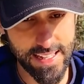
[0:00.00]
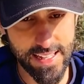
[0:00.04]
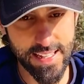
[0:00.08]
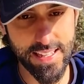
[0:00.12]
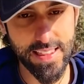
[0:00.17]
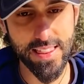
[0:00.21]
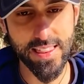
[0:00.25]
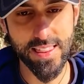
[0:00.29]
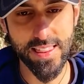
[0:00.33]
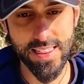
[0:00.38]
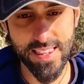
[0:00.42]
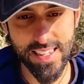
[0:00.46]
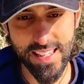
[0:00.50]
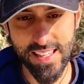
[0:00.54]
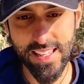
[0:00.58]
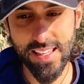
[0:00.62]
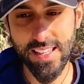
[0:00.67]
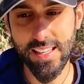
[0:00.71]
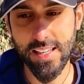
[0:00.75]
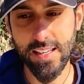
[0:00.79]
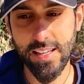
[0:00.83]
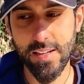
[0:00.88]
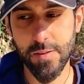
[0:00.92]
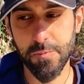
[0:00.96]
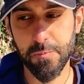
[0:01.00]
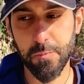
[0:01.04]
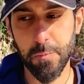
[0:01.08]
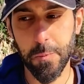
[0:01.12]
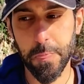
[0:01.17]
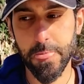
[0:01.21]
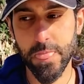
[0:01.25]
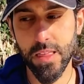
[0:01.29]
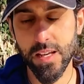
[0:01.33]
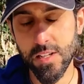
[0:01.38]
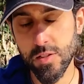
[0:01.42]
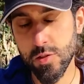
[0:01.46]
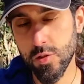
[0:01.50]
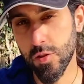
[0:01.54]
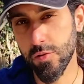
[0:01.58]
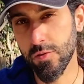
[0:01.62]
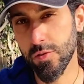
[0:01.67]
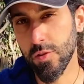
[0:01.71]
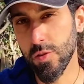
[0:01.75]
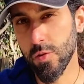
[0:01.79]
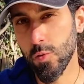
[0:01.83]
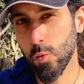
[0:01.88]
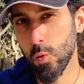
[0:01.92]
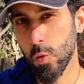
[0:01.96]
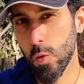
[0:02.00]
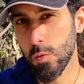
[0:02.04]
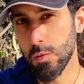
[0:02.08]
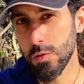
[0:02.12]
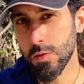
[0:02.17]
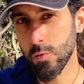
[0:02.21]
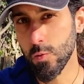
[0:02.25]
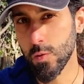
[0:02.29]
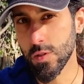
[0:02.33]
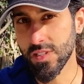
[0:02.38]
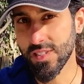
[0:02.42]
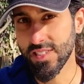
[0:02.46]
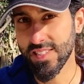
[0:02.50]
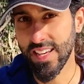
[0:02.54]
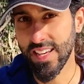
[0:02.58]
in the interview, the woman was